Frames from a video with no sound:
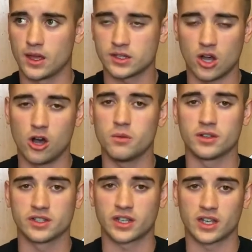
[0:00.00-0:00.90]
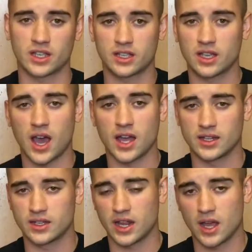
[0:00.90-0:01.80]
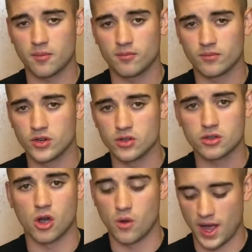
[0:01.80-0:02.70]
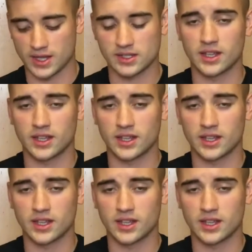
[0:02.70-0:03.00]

It's almost like a goddamn Nuke OS.